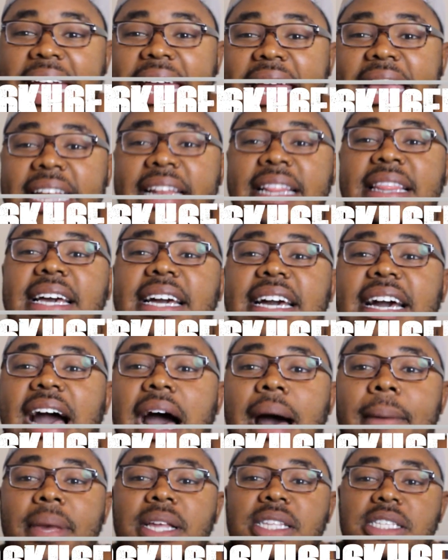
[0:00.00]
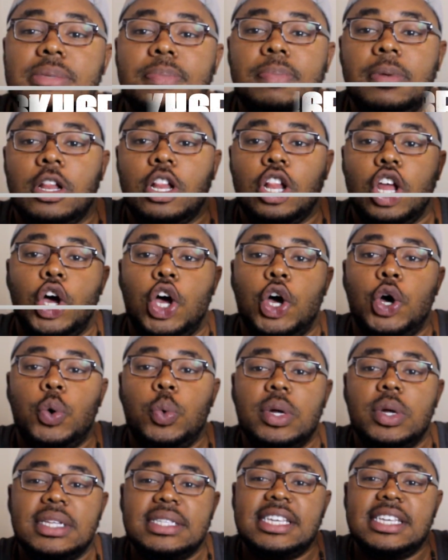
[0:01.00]
In the comments
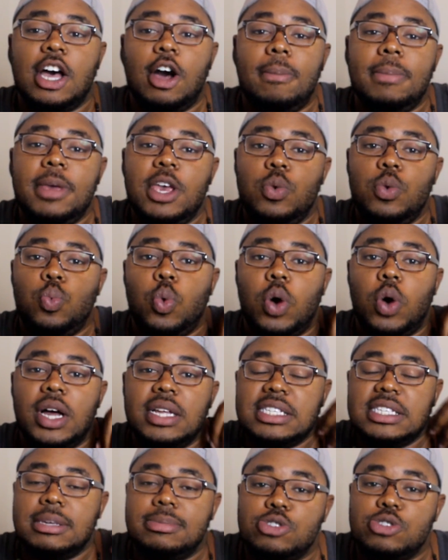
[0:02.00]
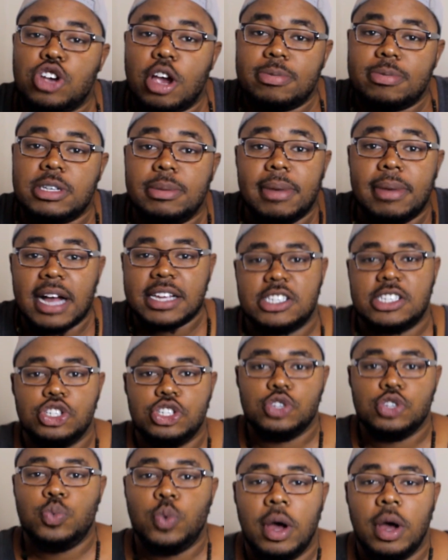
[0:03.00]
below, tell me what subscription
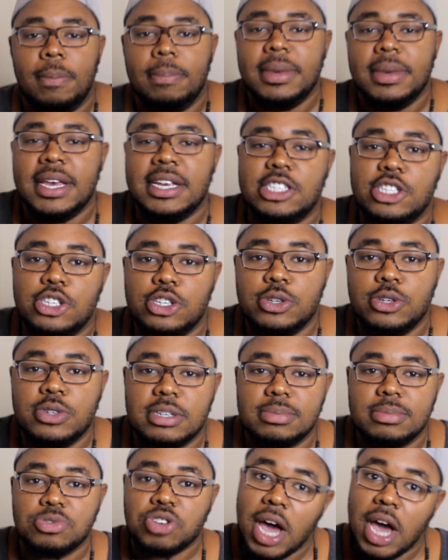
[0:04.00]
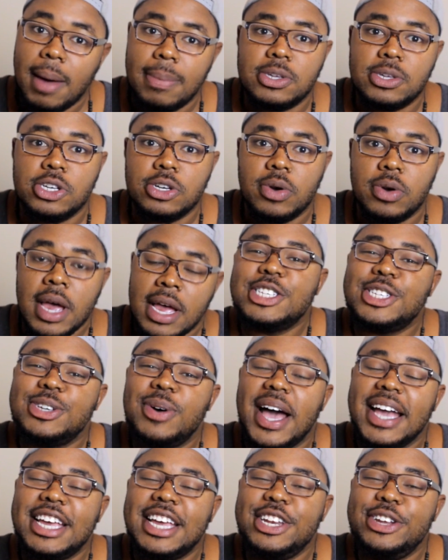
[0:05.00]
boxes you want me to subscribe to so
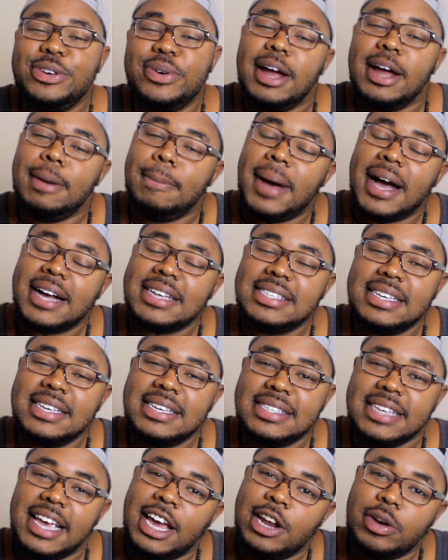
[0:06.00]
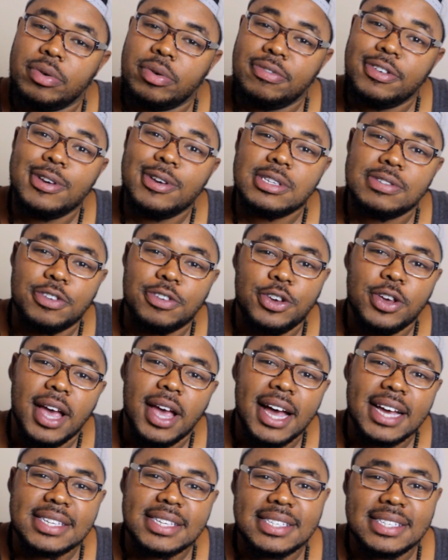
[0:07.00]
I can do unboxings and reviews for you
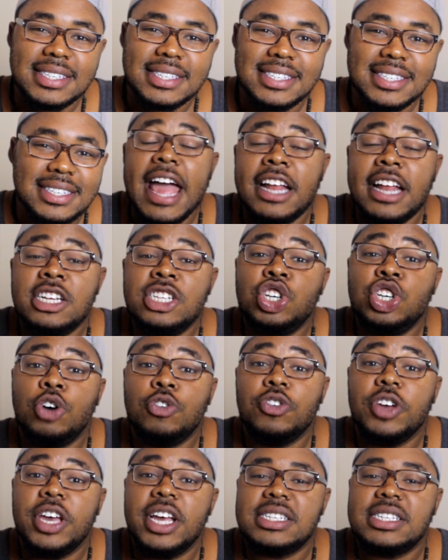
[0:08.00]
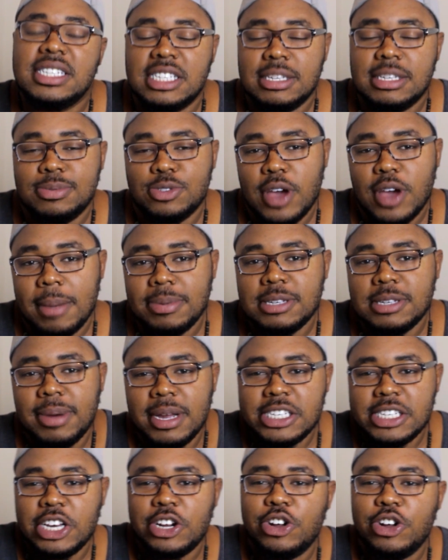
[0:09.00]
guys. And don't forget to subscribe to
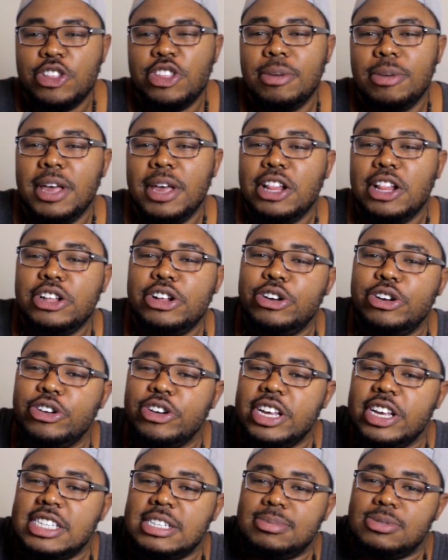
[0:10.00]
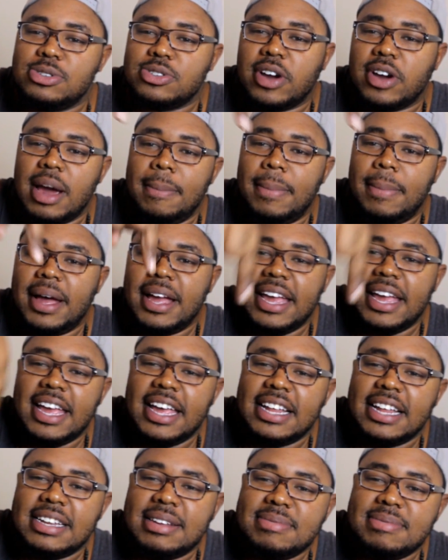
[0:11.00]
my channel. There'll be a little green subscribe
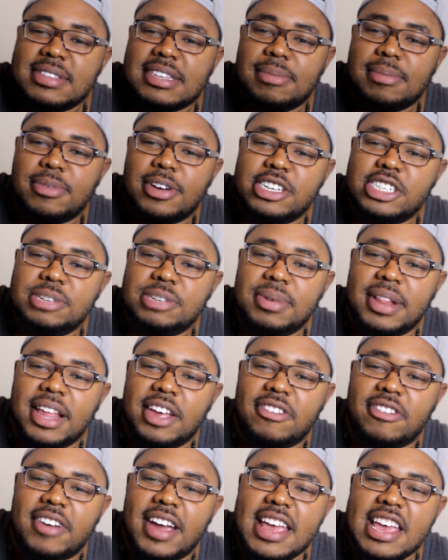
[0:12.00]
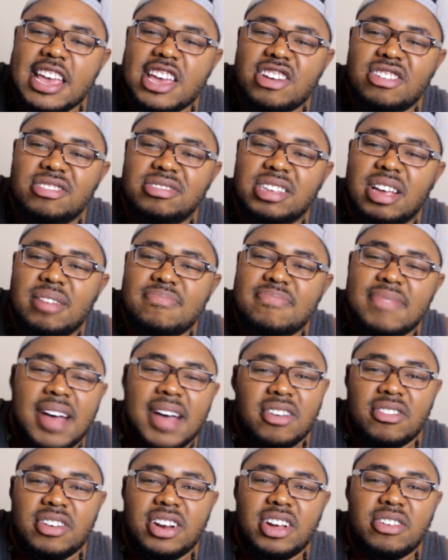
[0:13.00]
button somewhere. It should be like right here or something.
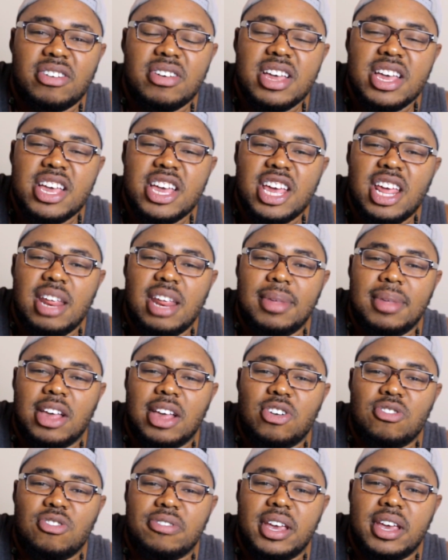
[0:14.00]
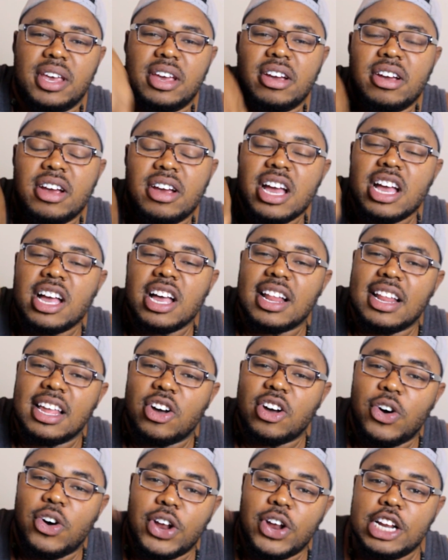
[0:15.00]
I don't know. Maybe like over here.
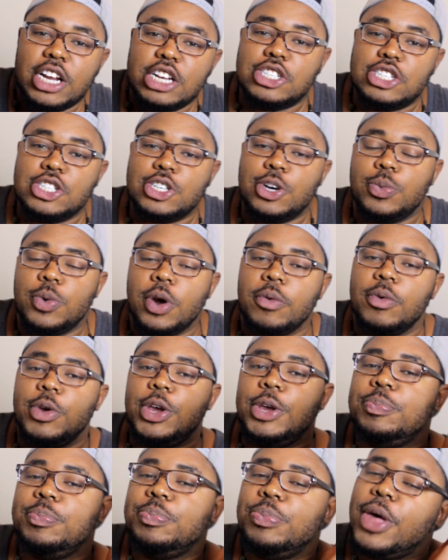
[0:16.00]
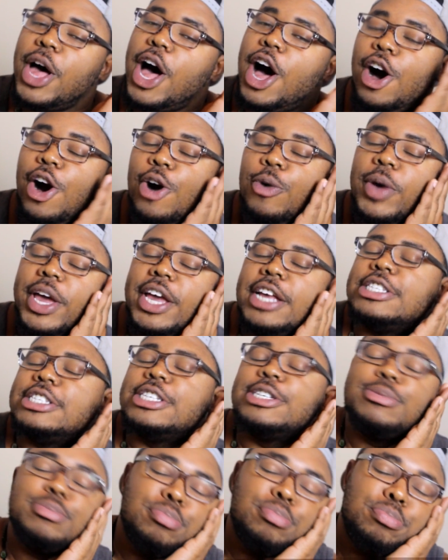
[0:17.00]
Click on it. Don't worry. I'll wait.